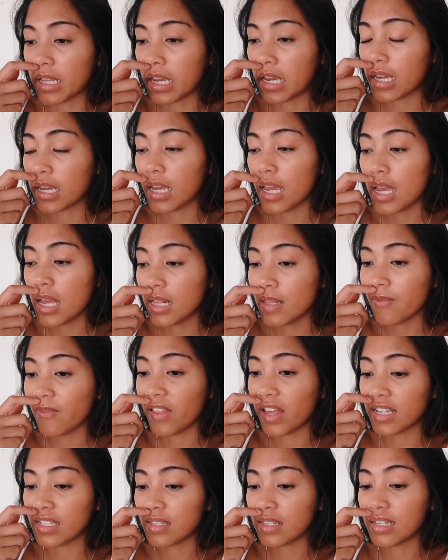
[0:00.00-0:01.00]
like
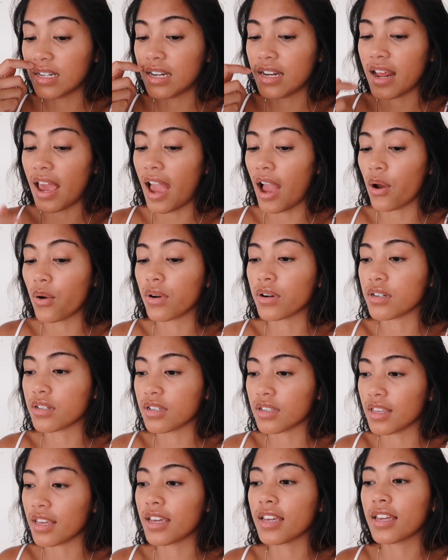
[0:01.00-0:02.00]
less than an hour
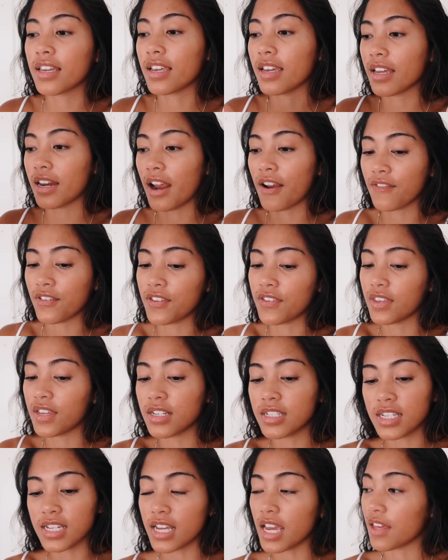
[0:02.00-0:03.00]
to like get
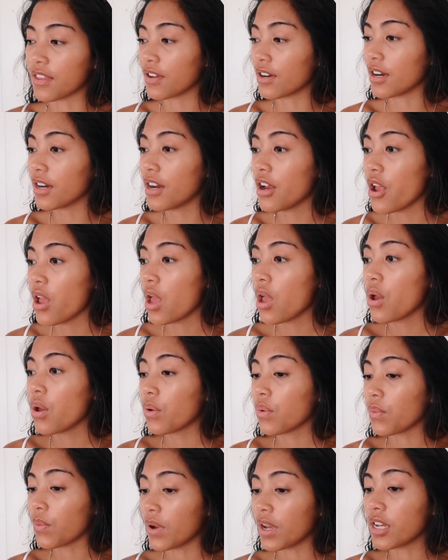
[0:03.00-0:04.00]
everything together,
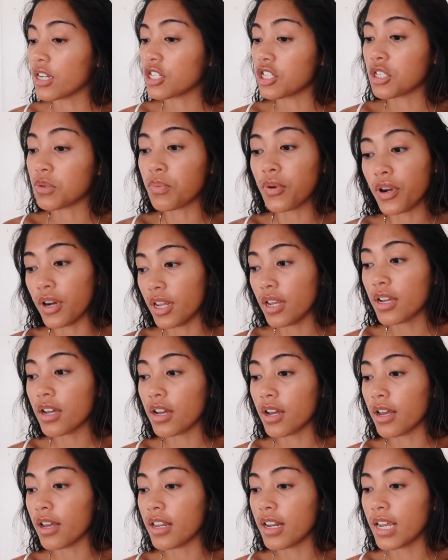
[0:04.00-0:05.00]
which is pretty
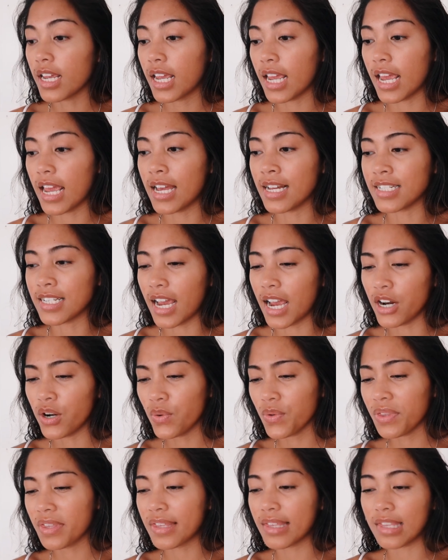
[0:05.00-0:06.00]
good. And I
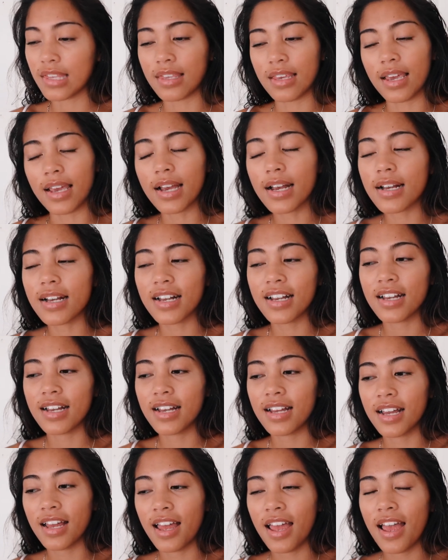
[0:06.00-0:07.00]
don't think
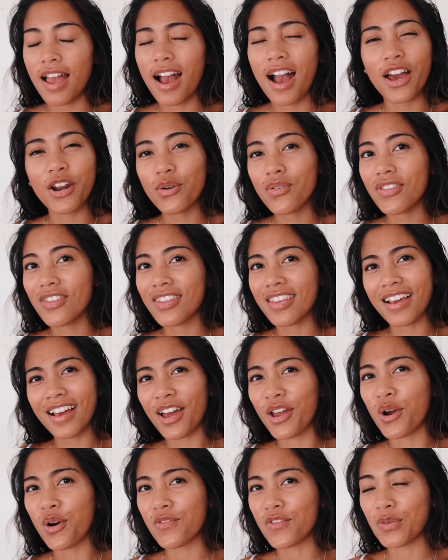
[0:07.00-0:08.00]
I
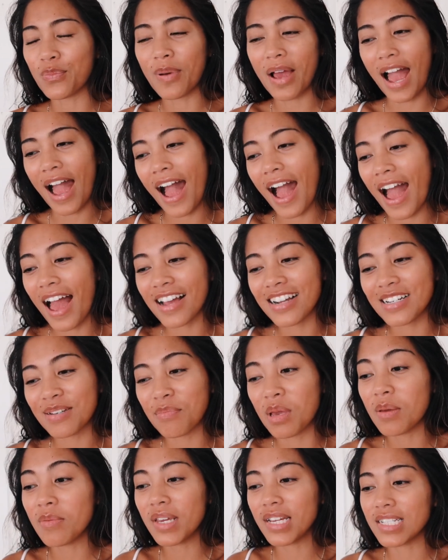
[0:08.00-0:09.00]

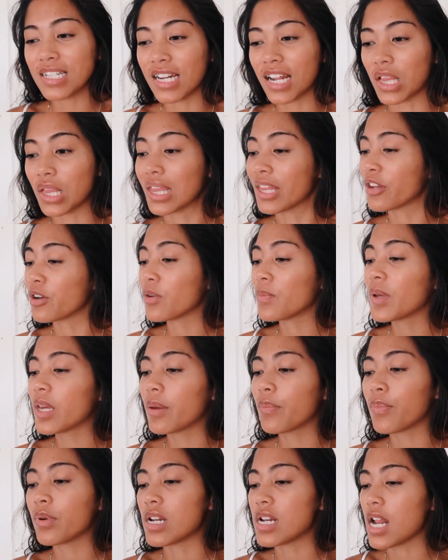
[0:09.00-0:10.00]
overpacked. Maybe I did a little
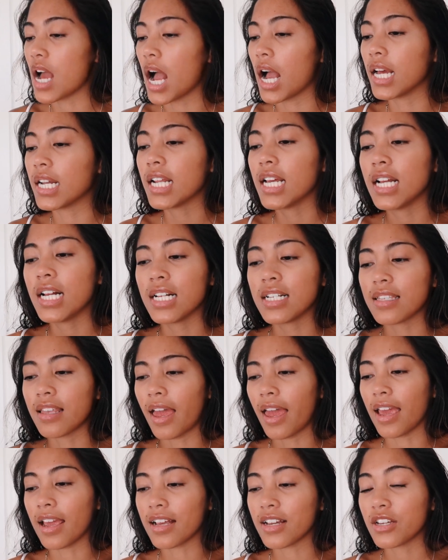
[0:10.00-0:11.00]
bit, but not
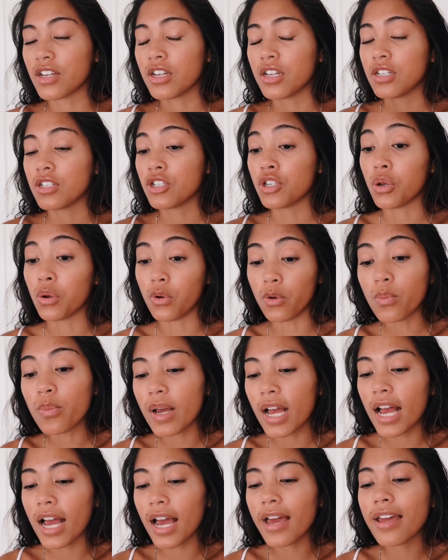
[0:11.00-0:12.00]
like too
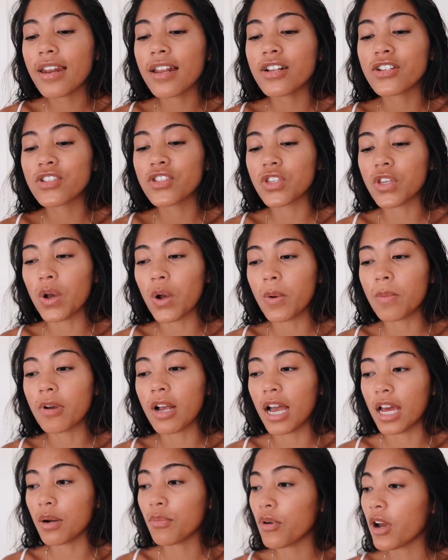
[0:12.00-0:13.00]
bad. So I'm
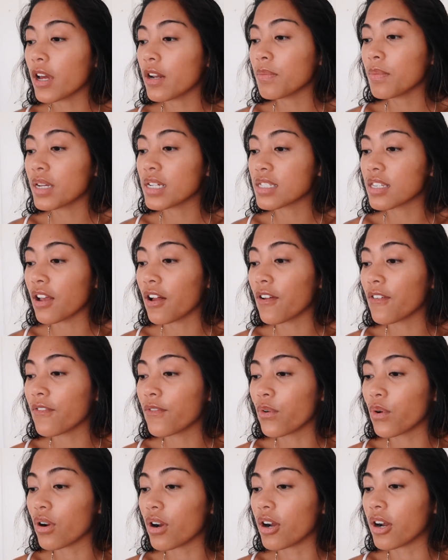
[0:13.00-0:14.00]
kind of proud of
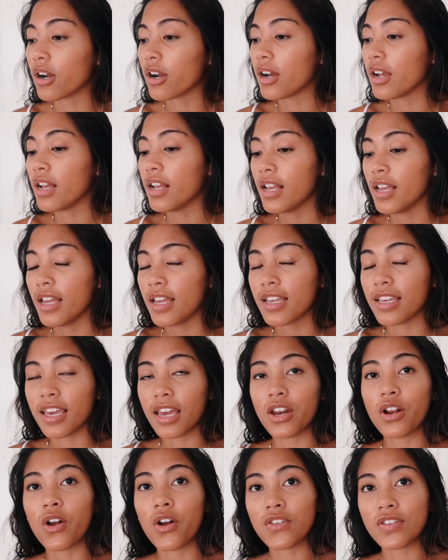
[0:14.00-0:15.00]
myself for
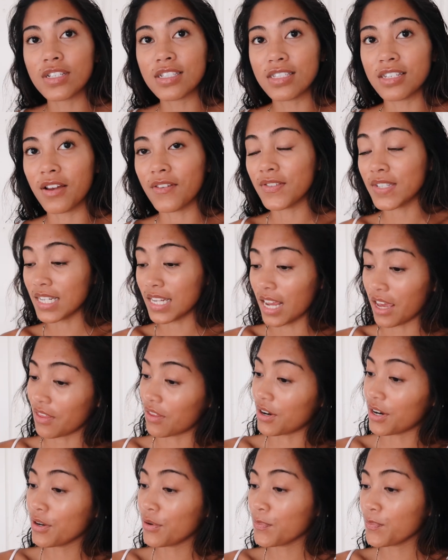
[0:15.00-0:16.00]
getting all this stuff
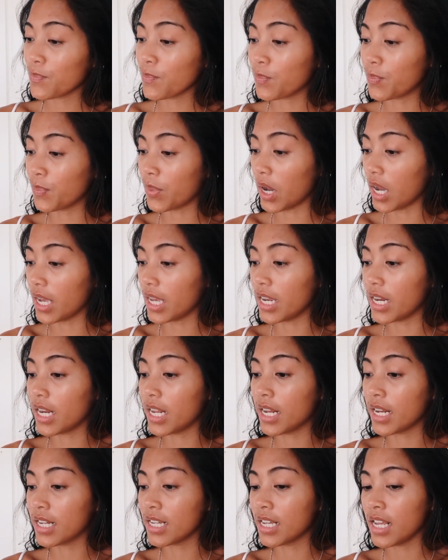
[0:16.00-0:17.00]
together. But
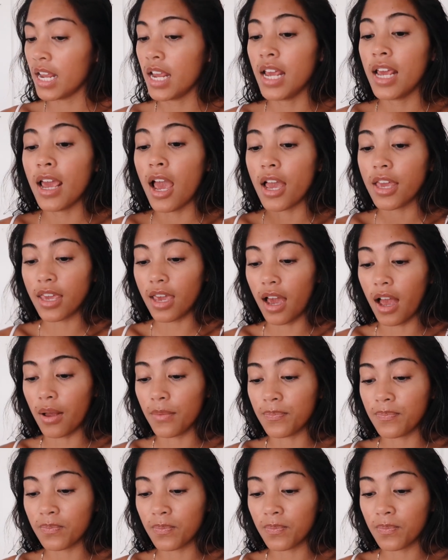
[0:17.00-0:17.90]
yeah,